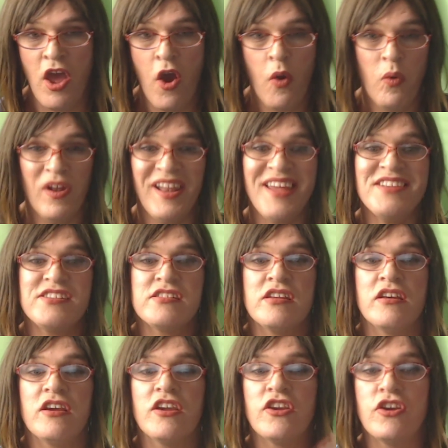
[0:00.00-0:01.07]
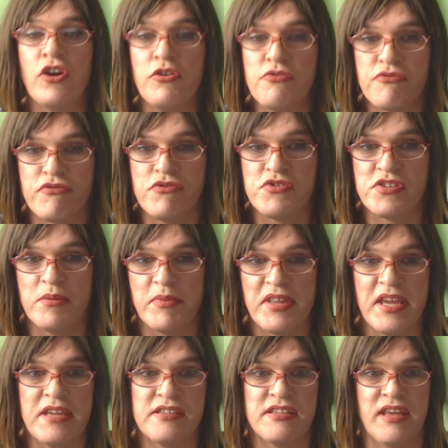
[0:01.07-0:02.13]
Well, let's go through some of
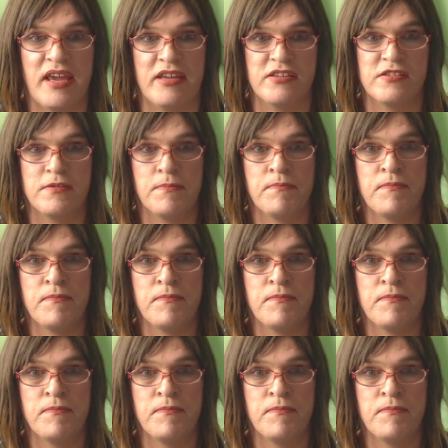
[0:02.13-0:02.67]
these things.